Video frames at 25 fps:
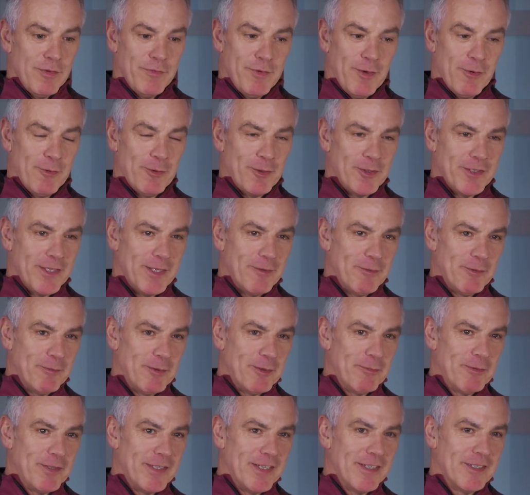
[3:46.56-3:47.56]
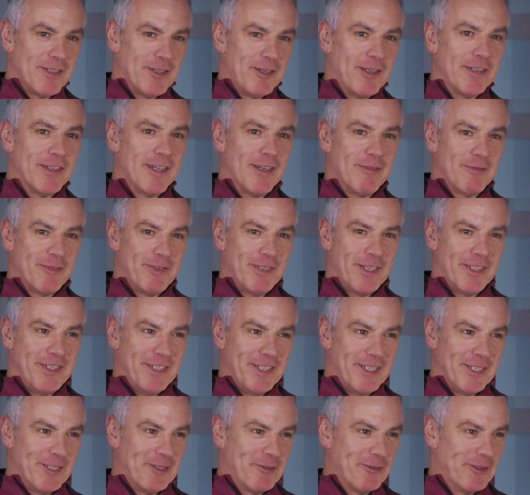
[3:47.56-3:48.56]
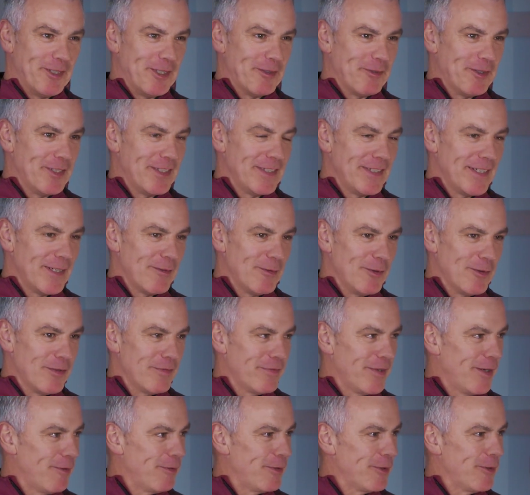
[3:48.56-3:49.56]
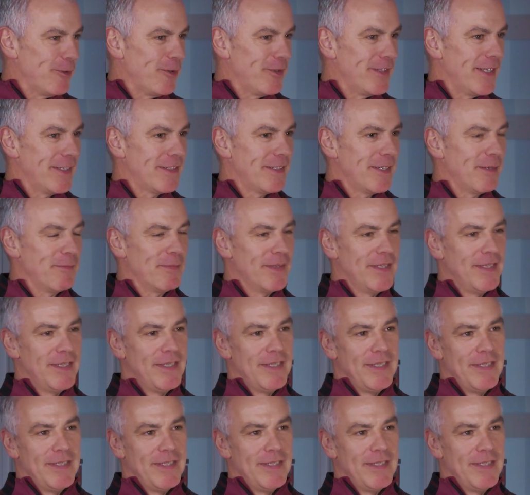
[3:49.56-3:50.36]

looking forward to it, yeah. We got called off, I think, in 2020. Yeah, we're looking forward to going that time.